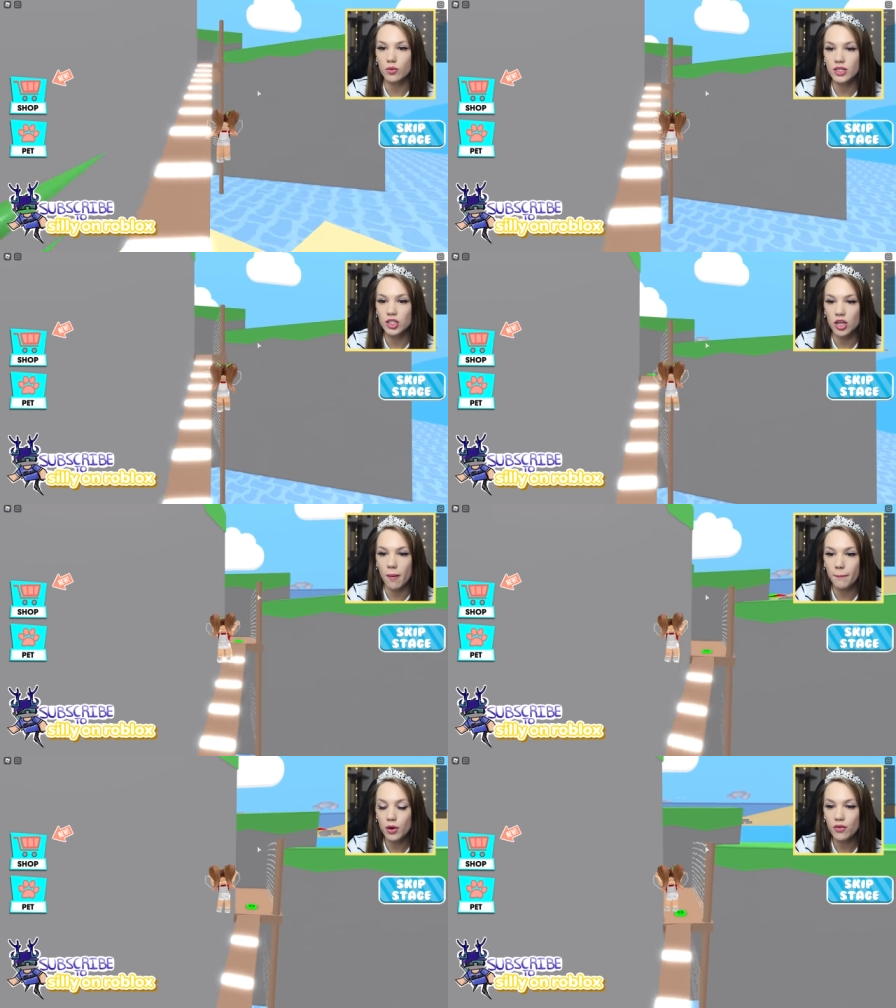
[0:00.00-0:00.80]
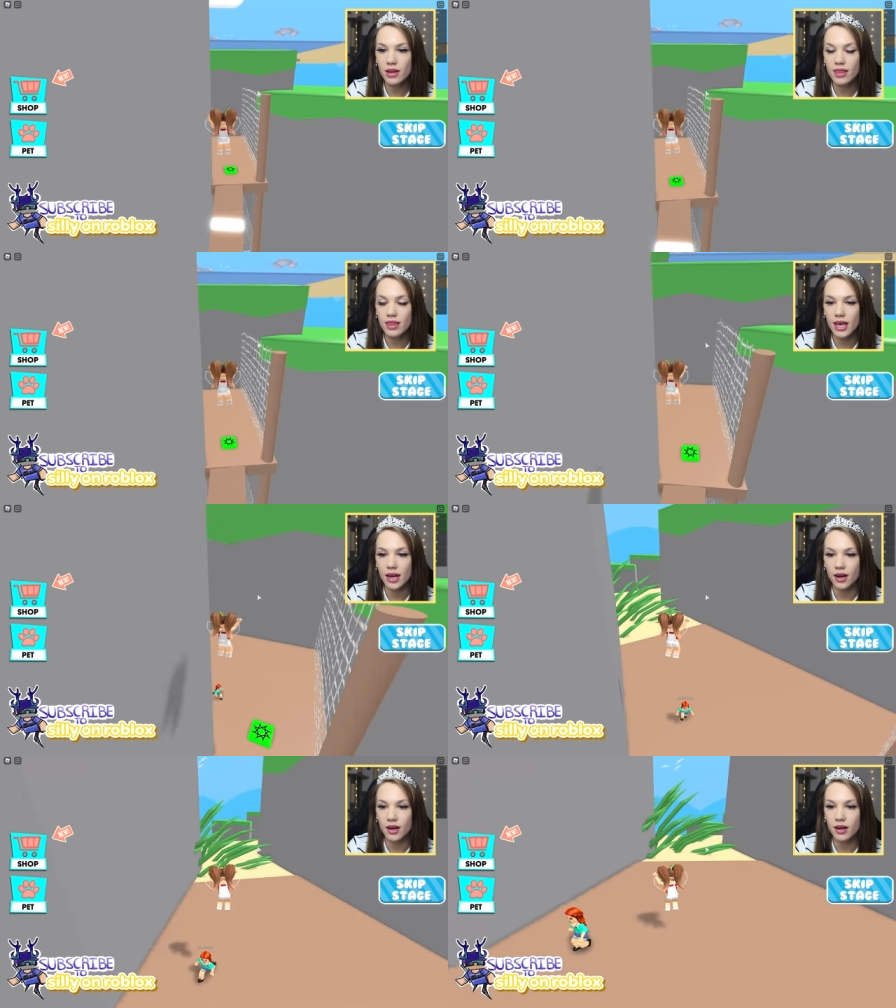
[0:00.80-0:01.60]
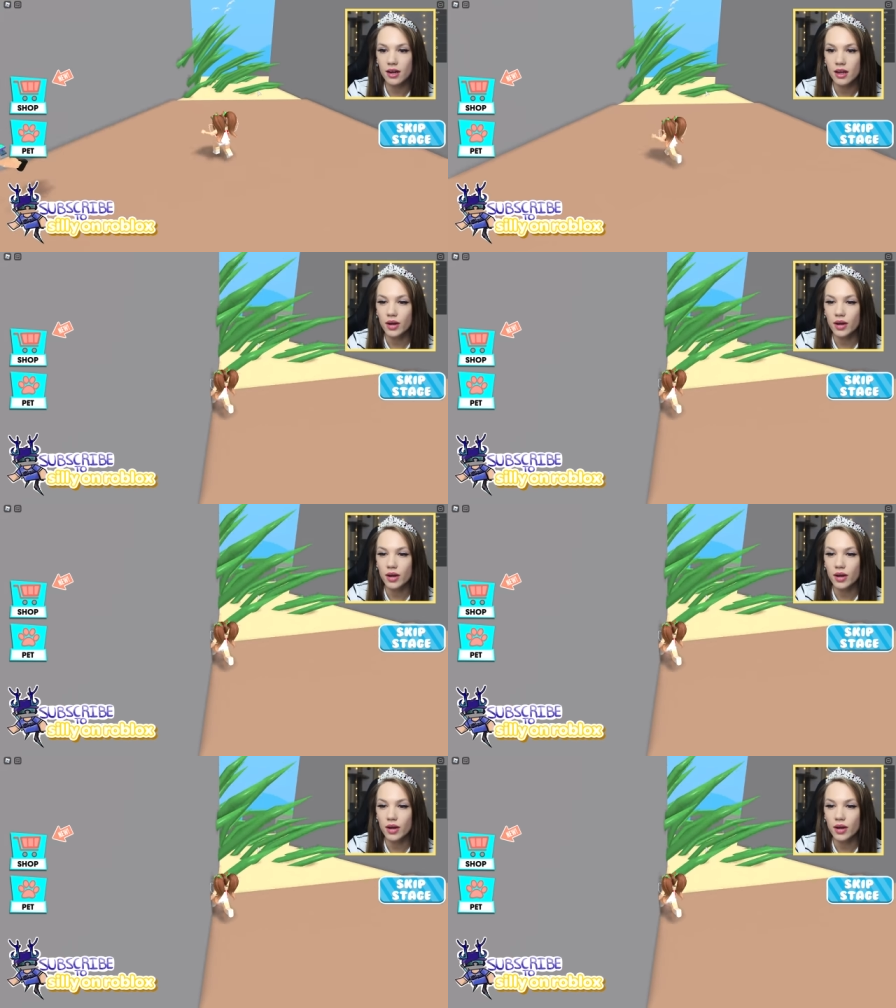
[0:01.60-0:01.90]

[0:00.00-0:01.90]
So we jump over there.